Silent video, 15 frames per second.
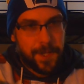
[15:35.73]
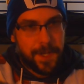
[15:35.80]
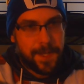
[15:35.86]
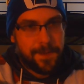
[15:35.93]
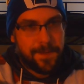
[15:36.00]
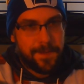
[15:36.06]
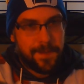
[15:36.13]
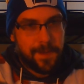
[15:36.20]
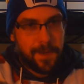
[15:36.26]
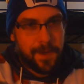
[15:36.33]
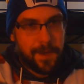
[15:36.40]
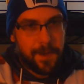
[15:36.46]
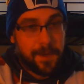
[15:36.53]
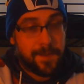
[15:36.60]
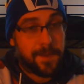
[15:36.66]
it's
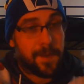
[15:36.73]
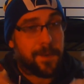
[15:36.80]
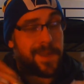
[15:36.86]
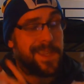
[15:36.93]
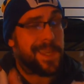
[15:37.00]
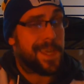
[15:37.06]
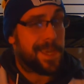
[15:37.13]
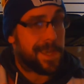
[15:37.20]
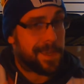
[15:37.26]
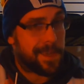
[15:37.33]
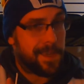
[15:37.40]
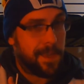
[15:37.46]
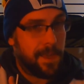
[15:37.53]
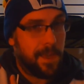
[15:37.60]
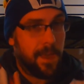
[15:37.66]
a
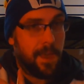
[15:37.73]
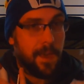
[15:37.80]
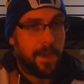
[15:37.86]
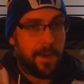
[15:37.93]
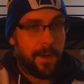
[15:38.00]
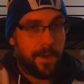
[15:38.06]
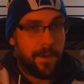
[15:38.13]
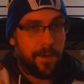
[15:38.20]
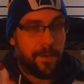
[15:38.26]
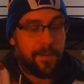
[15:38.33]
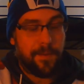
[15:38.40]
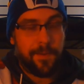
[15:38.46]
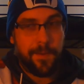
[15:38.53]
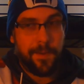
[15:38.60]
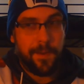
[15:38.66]
critique
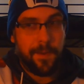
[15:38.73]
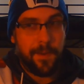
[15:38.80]
of